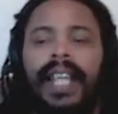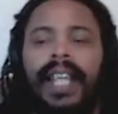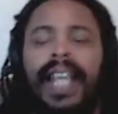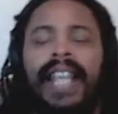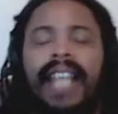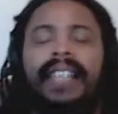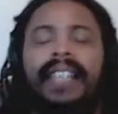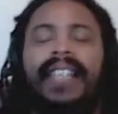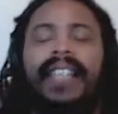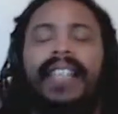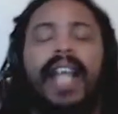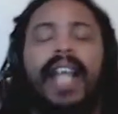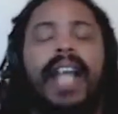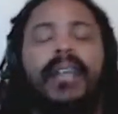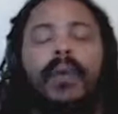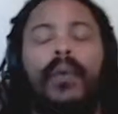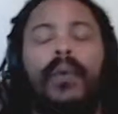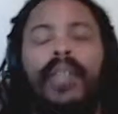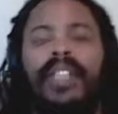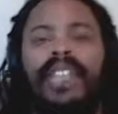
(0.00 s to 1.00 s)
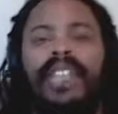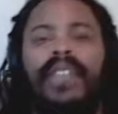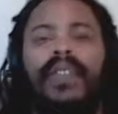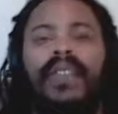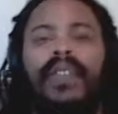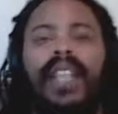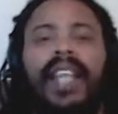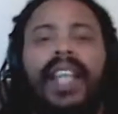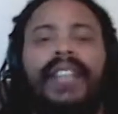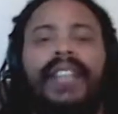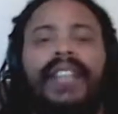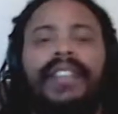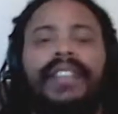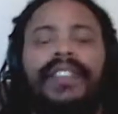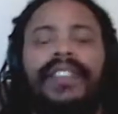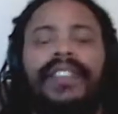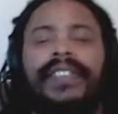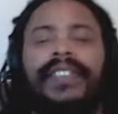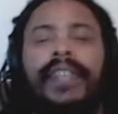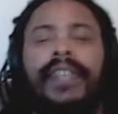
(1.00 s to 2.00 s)
and I say, I don't watch TV, and they
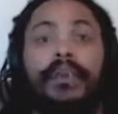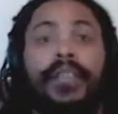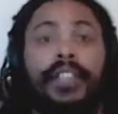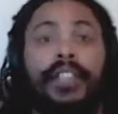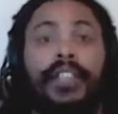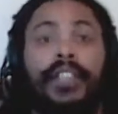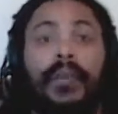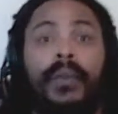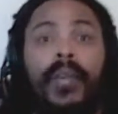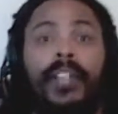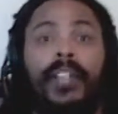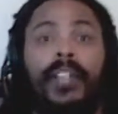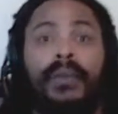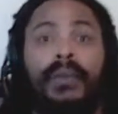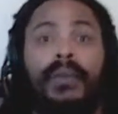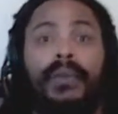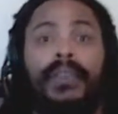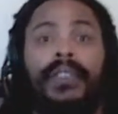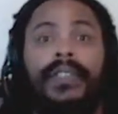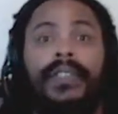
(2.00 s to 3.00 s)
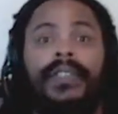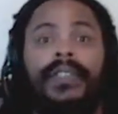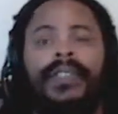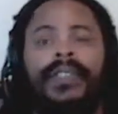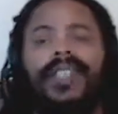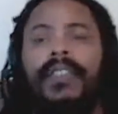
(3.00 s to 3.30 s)
still say, but do you watch sports?